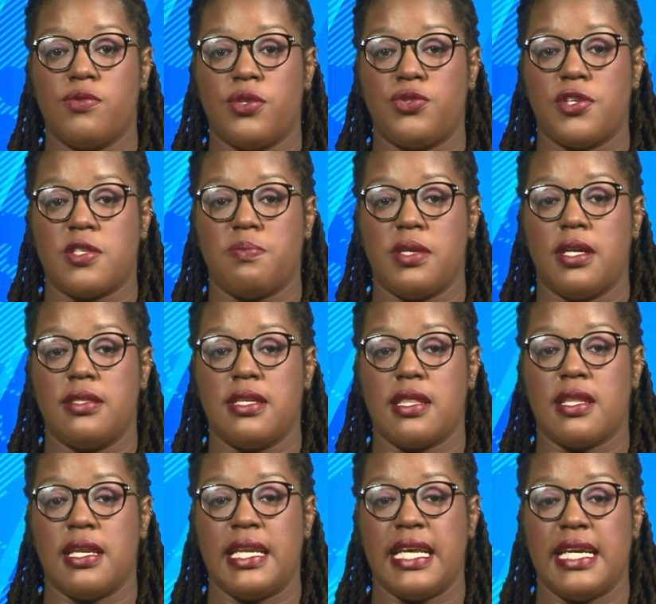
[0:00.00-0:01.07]
which was built in
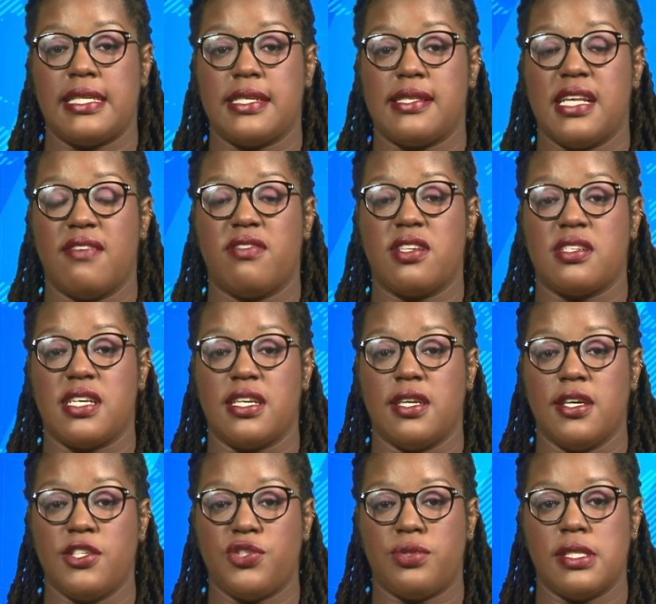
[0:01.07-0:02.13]
the late
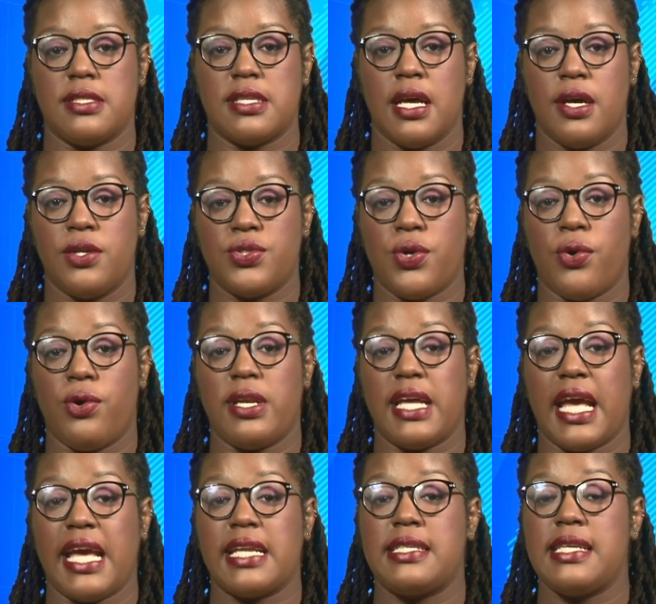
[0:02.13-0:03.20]
1700s to early
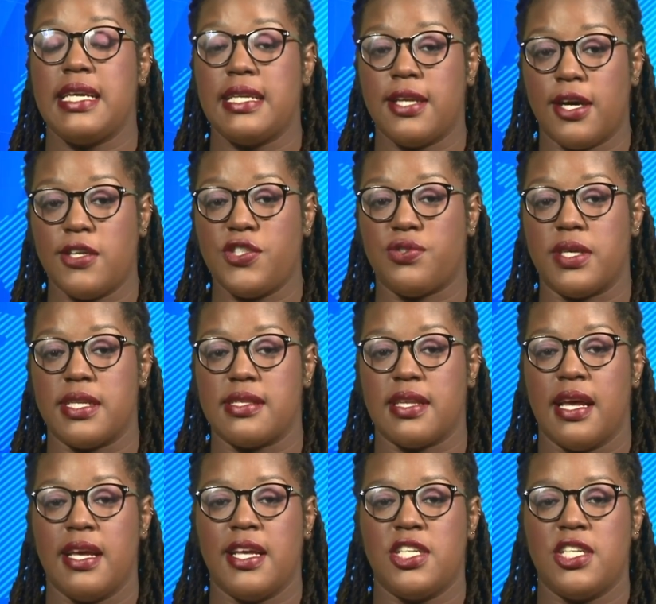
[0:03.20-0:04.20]
1800s.